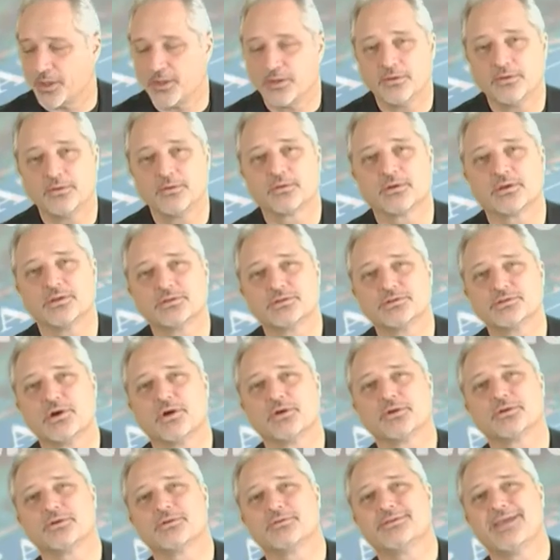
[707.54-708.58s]
that you
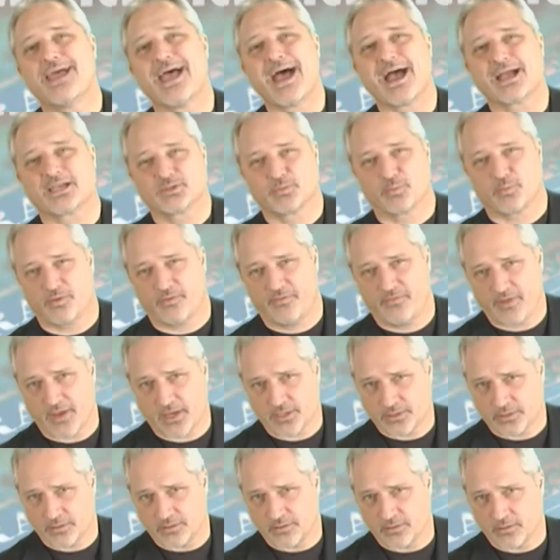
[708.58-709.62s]
consult your tax
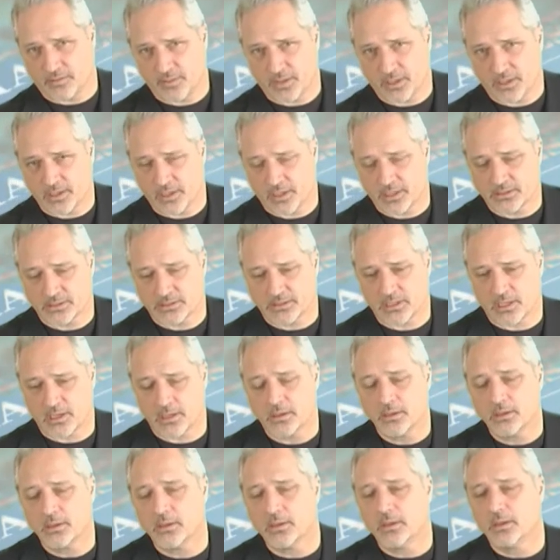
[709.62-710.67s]
professional, because
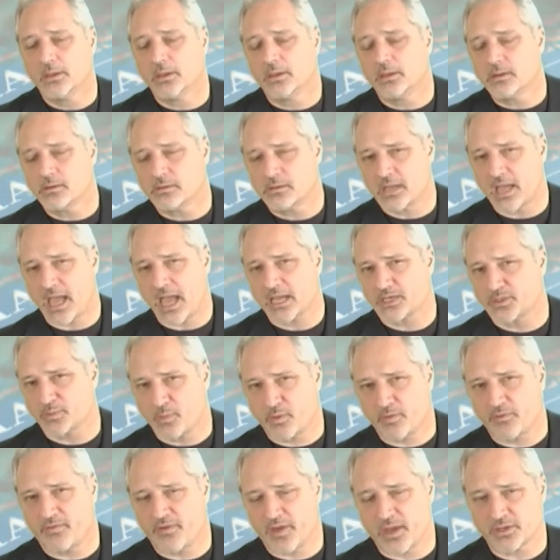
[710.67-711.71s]
your tax
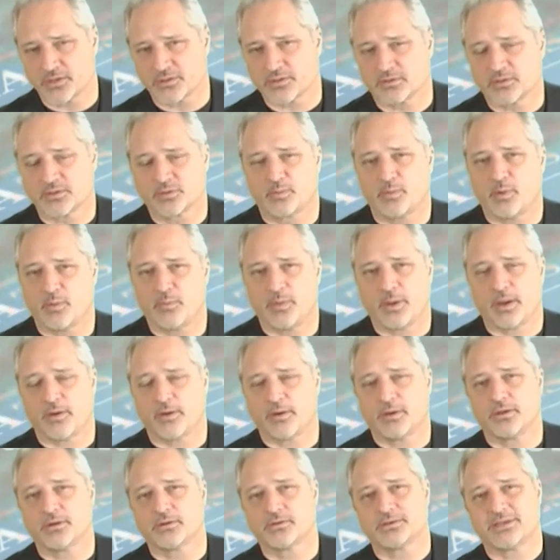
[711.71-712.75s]
professional is
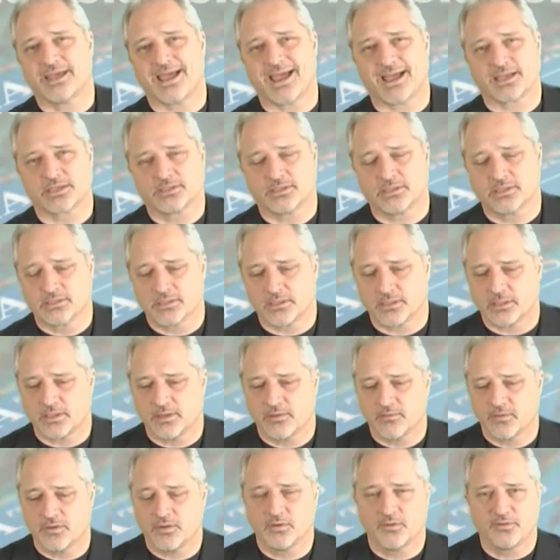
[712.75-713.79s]
preparing your taxes and
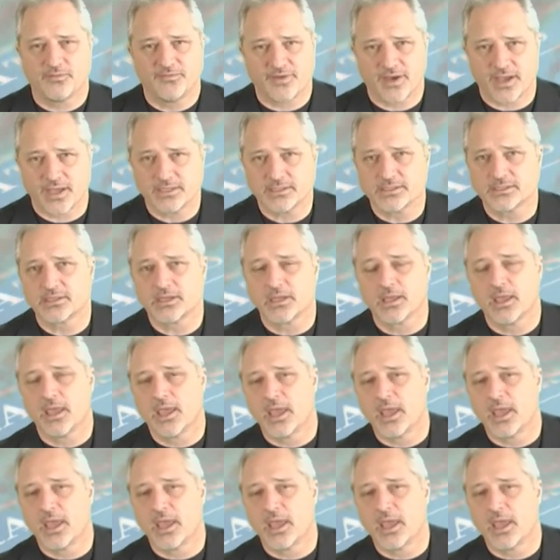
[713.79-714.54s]
giving you advice,